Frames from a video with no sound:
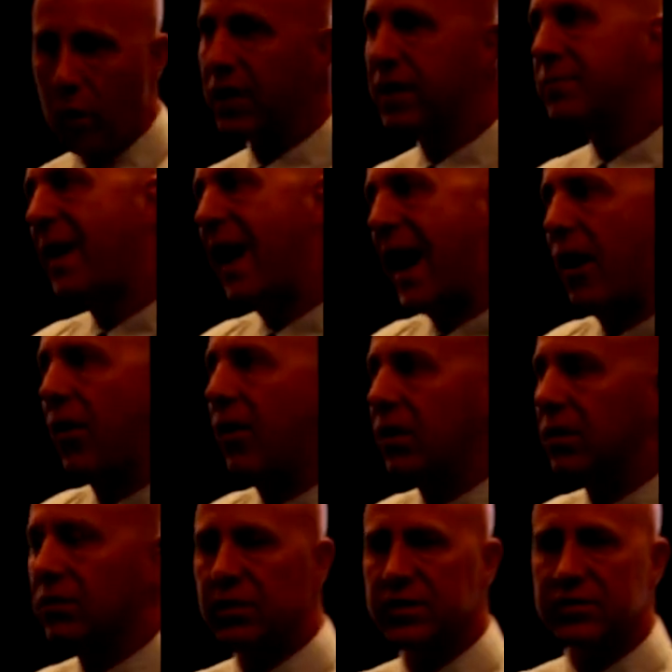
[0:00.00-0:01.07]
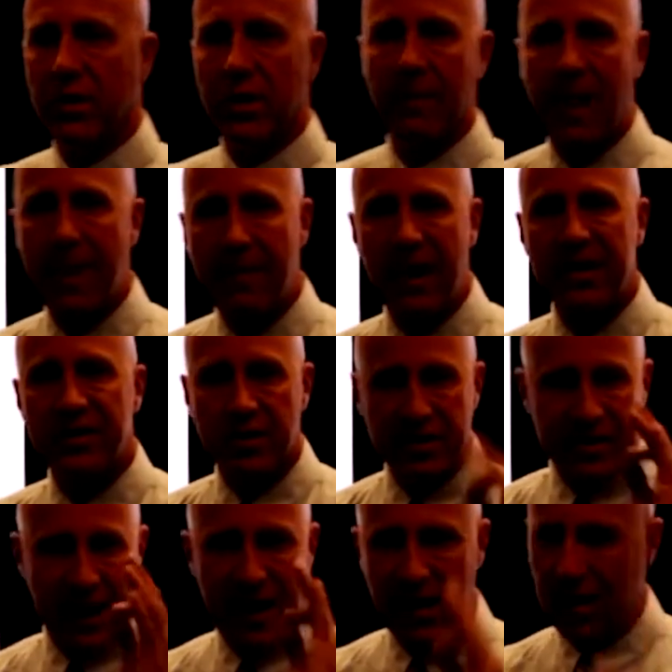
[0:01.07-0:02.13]
Colin Powell was one of my
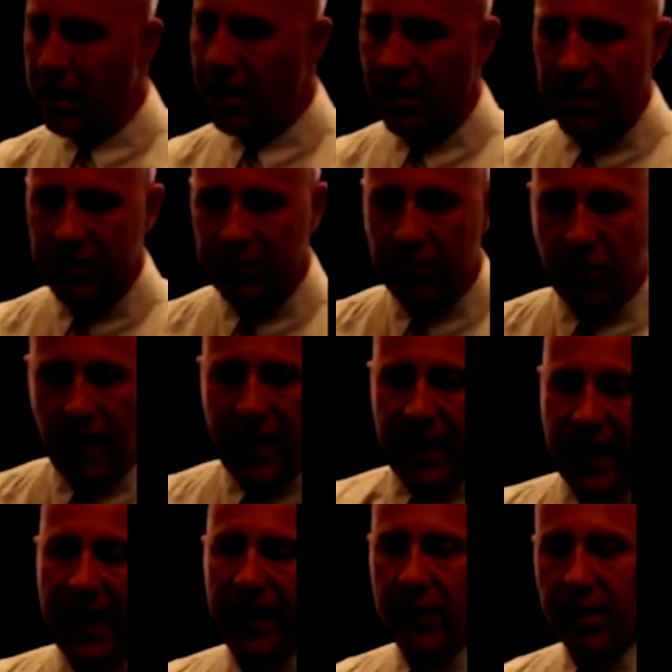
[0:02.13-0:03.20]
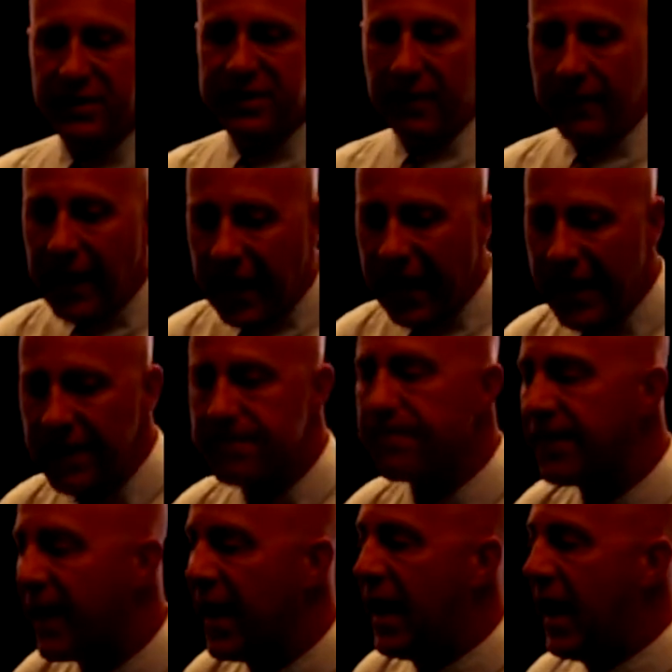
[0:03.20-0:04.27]
mentors and a great hero to
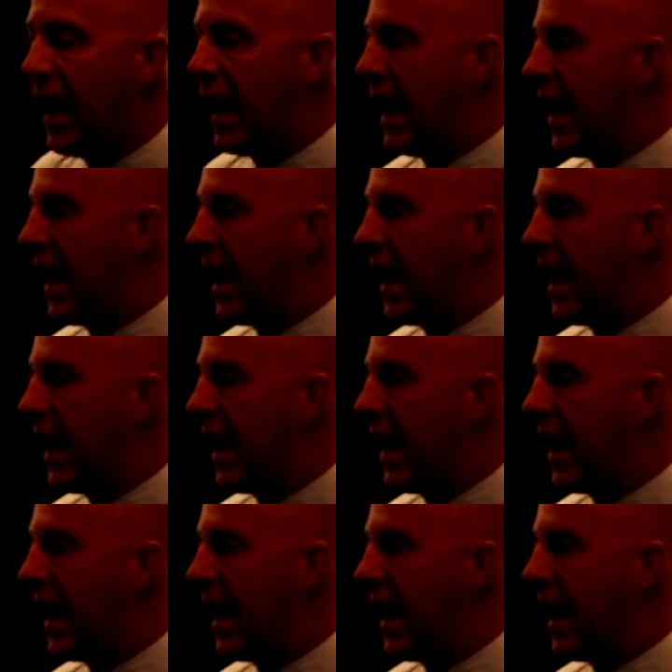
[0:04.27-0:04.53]
me.